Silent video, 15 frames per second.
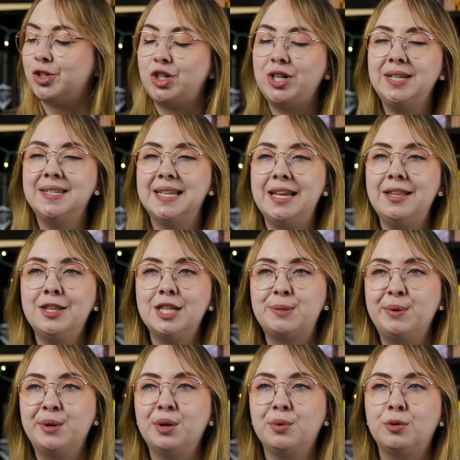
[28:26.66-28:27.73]
She's in the
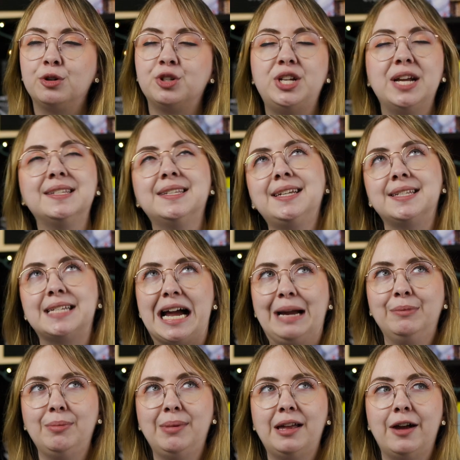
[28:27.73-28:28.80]
spirit world. She has like a
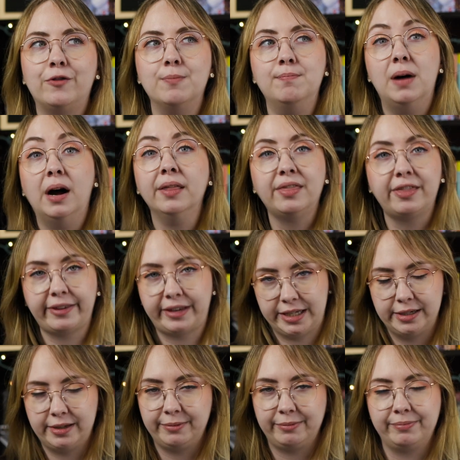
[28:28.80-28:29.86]
time limit of a month
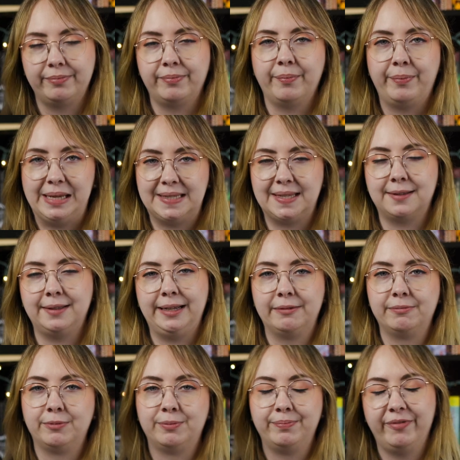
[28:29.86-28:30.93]
to
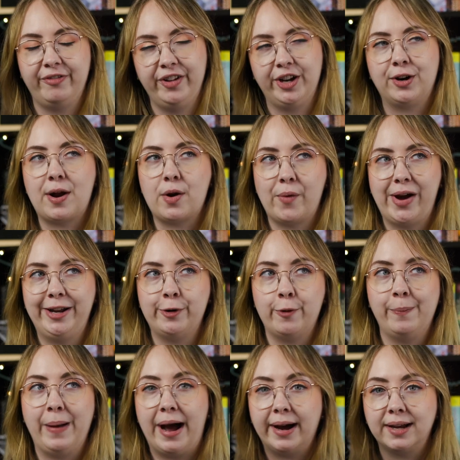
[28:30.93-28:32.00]
basically figure out a way to go
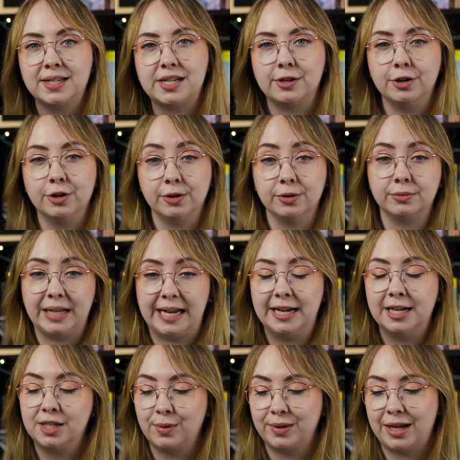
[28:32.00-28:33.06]
back to her
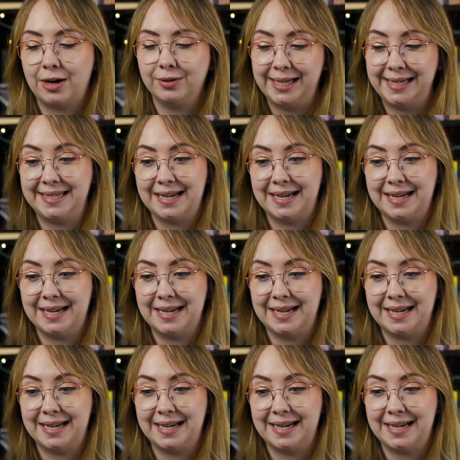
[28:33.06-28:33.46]
land without like